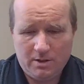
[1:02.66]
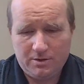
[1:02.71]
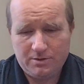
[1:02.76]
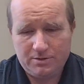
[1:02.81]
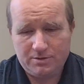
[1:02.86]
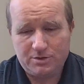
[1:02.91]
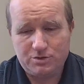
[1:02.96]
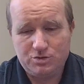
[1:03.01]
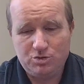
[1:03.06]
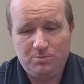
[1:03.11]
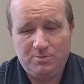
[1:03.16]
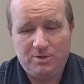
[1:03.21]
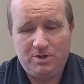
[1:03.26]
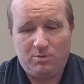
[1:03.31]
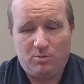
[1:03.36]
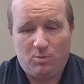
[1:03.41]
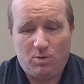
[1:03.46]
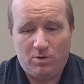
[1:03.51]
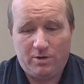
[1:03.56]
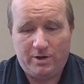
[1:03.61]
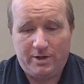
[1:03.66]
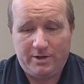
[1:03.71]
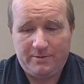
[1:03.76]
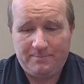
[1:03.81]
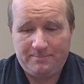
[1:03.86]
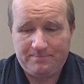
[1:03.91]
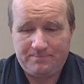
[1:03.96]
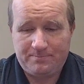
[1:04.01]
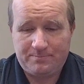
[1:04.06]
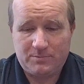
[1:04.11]
The two minute warning
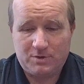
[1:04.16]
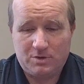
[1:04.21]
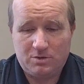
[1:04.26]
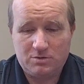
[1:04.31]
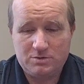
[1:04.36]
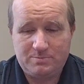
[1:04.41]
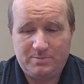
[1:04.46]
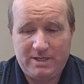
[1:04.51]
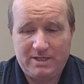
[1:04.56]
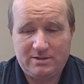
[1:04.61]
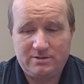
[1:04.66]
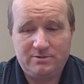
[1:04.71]
goes back